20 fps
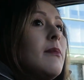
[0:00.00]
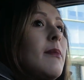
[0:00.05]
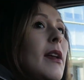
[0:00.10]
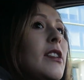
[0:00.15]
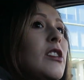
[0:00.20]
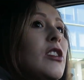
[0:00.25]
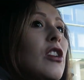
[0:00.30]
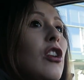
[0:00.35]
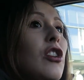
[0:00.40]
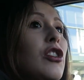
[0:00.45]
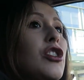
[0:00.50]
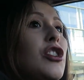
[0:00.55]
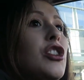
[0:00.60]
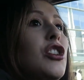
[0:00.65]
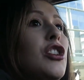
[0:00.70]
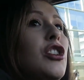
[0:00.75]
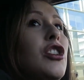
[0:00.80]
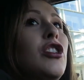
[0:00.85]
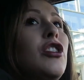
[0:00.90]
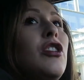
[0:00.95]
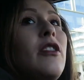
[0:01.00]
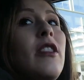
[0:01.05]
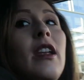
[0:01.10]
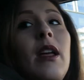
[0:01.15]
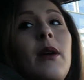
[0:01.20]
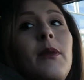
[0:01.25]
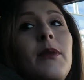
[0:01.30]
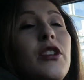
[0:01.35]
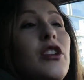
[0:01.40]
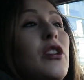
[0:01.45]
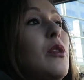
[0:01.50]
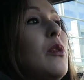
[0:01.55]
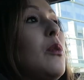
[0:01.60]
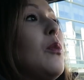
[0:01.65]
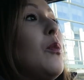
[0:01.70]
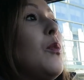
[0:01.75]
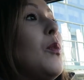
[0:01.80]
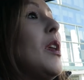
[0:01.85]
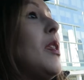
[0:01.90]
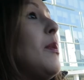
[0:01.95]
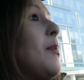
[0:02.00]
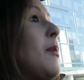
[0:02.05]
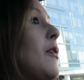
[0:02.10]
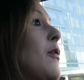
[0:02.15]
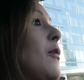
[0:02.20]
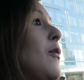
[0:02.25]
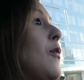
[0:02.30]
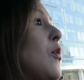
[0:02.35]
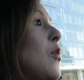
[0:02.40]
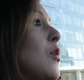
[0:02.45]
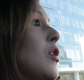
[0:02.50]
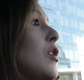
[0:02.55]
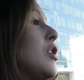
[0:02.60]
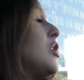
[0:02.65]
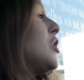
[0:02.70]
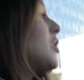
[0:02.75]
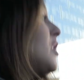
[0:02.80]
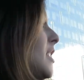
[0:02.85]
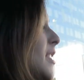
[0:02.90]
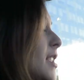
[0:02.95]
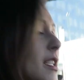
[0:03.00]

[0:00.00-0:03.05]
my doctor that I was with before, she